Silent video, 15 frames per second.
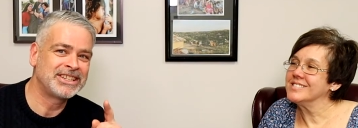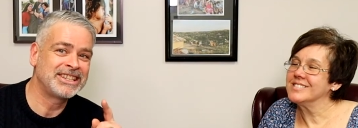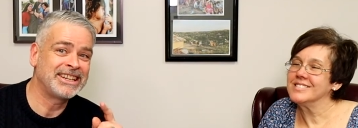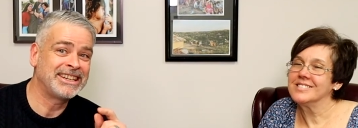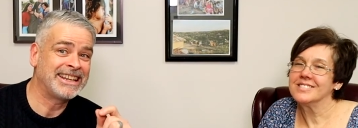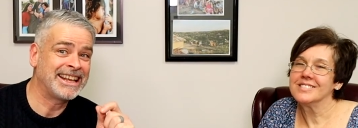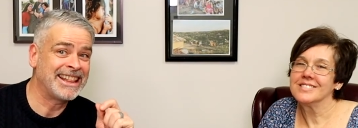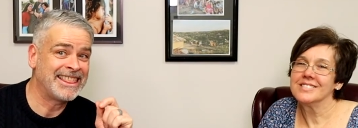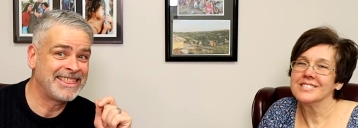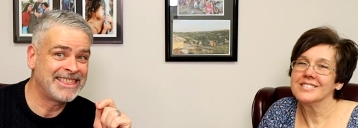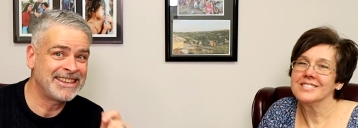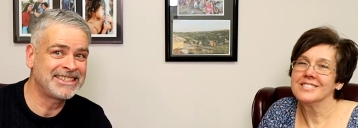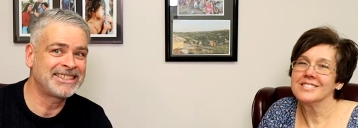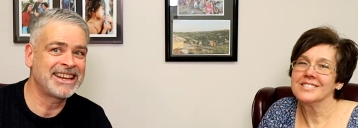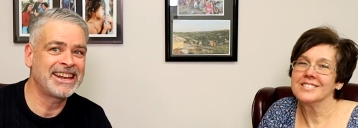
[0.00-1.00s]
Speaker 1: to seeing you
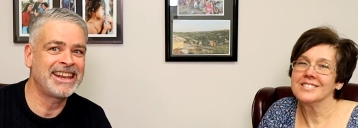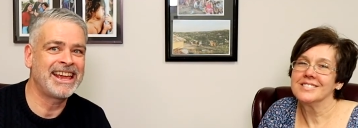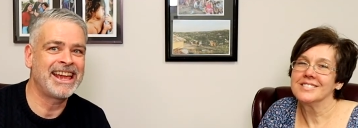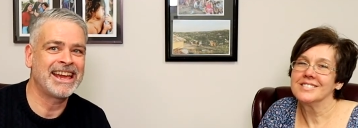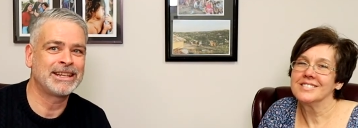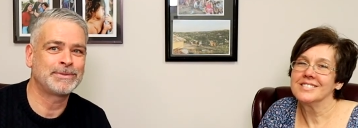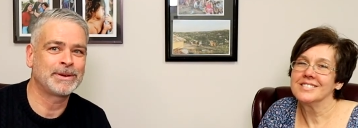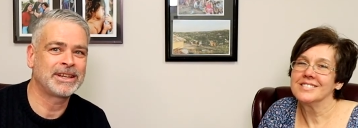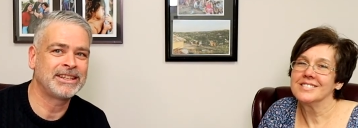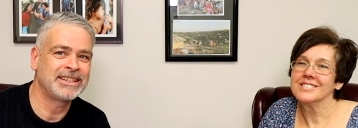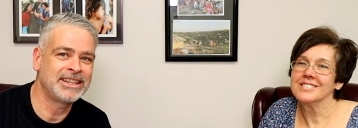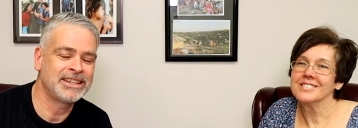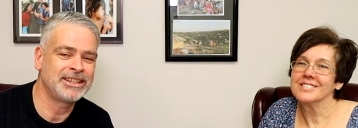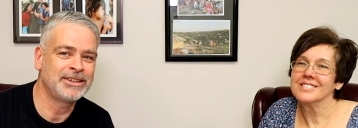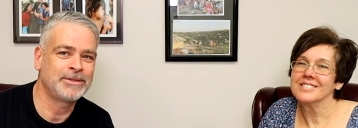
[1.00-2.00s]
this Sunday as we
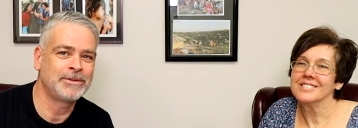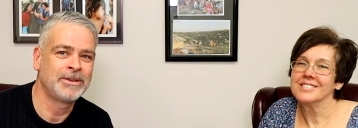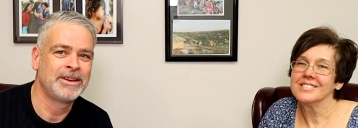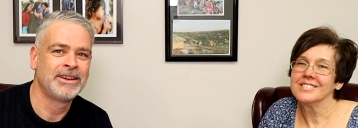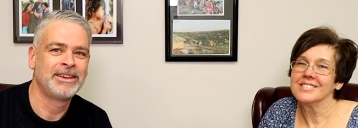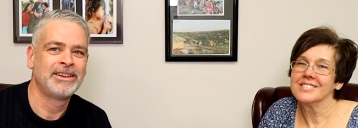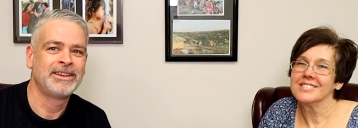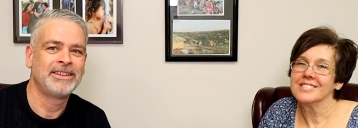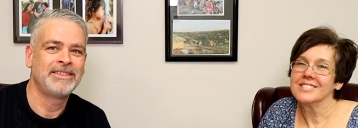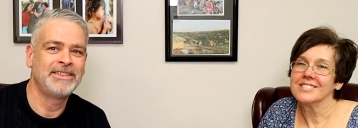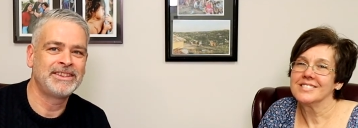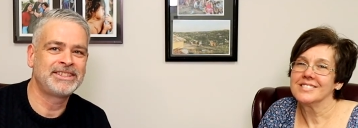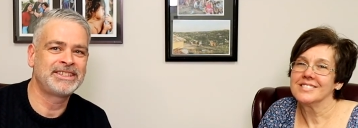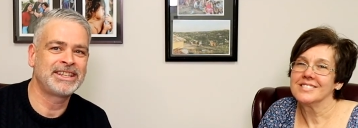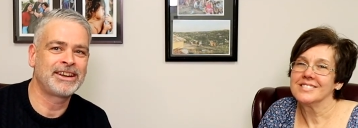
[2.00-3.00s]
continue
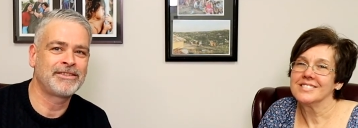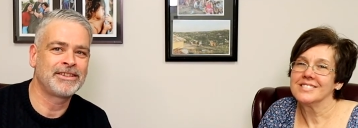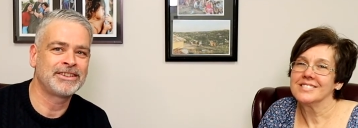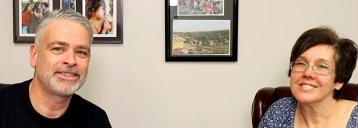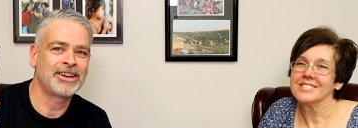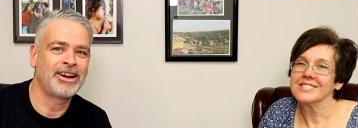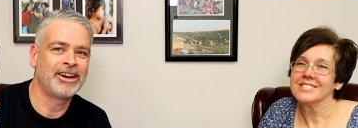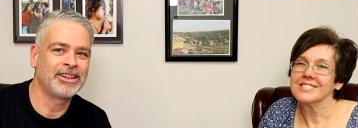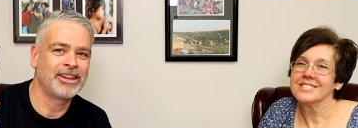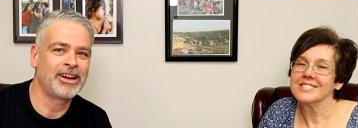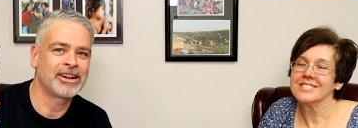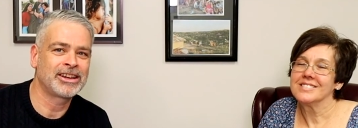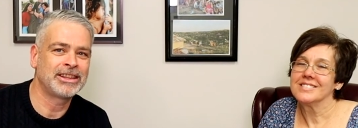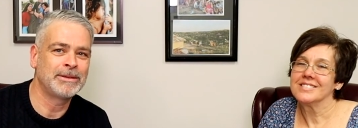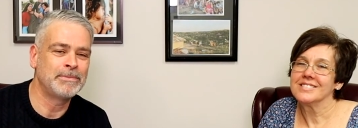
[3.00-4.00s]
this series,
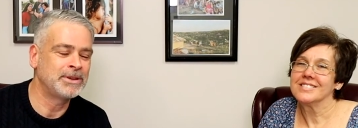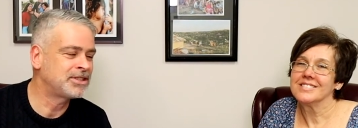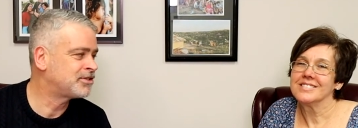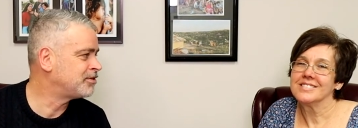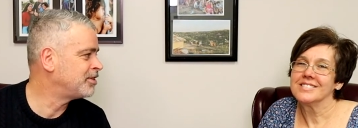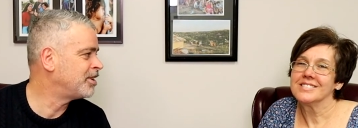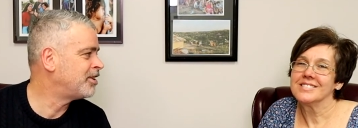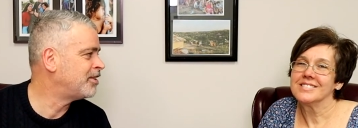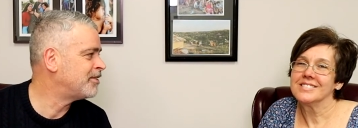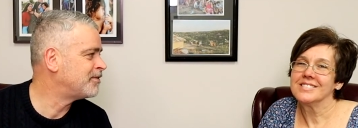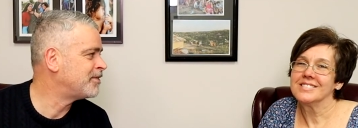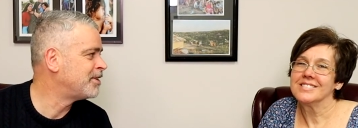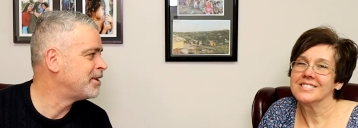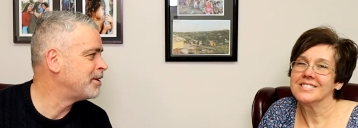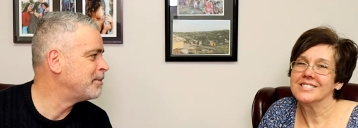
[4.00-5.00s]
Unlocking the Mystery of
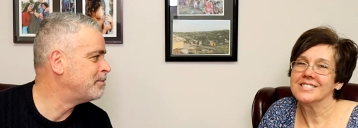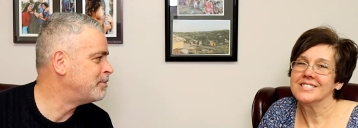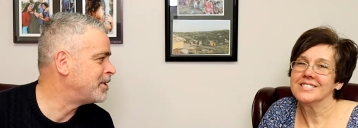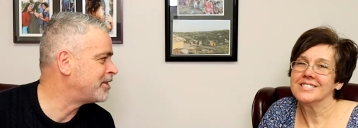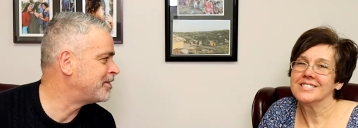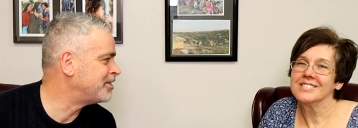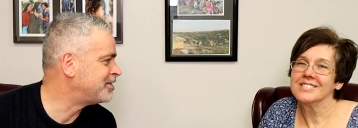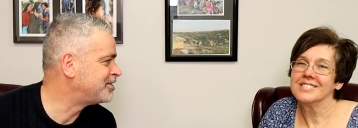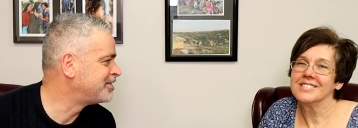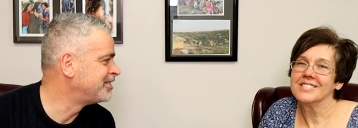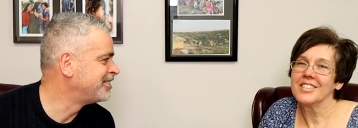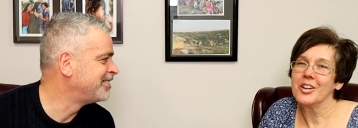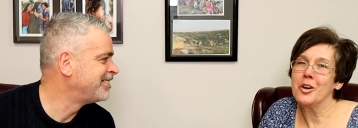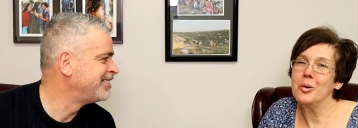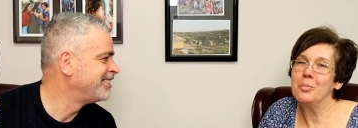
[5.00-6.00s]
Marriage.
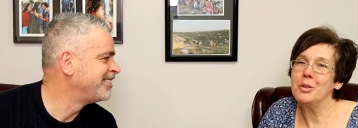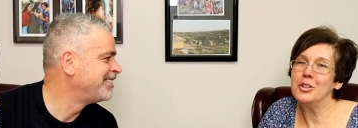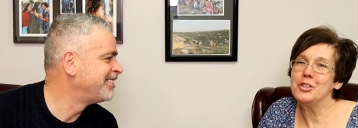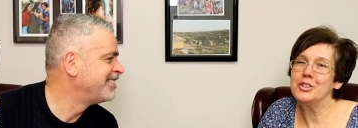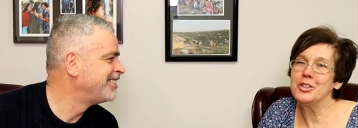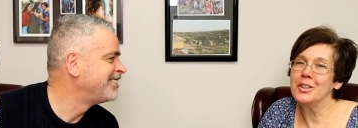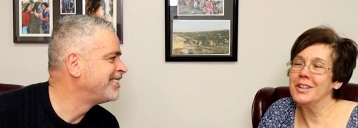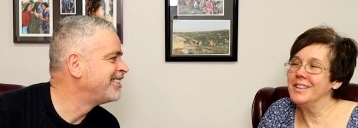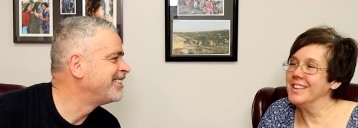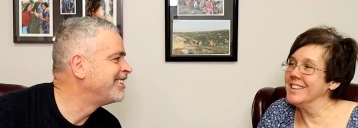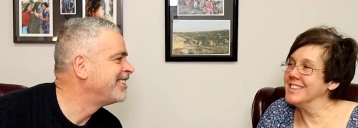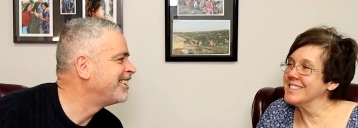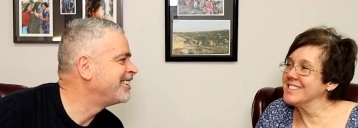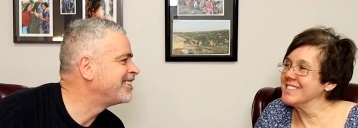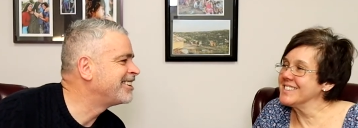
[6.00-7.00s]
Speaker 2: Hope you join
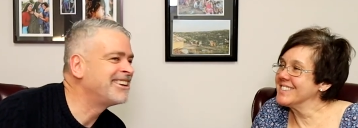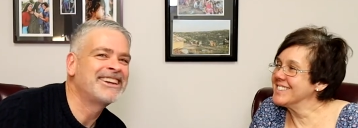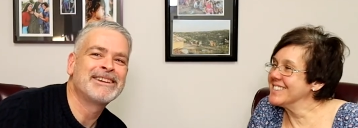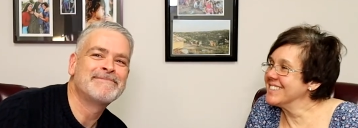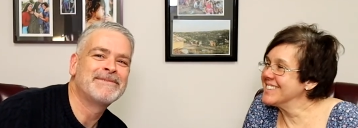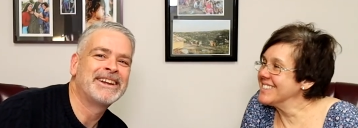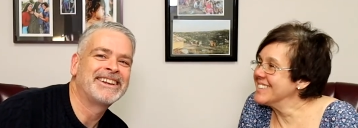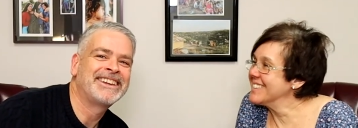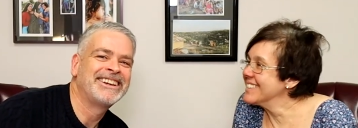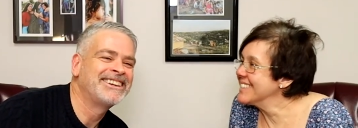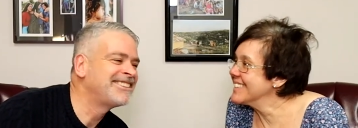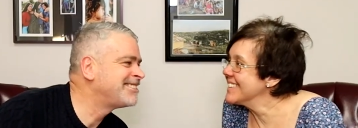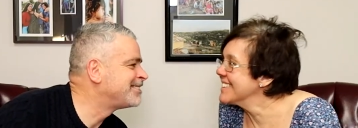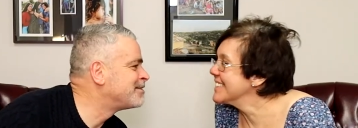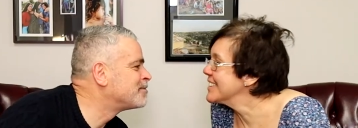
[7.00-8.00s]
us.
Speaker 1: You're going to give me a
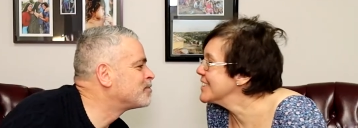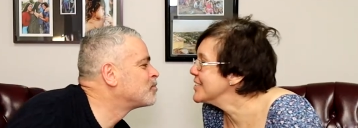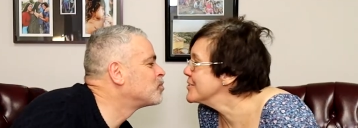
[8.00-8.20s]
kiss?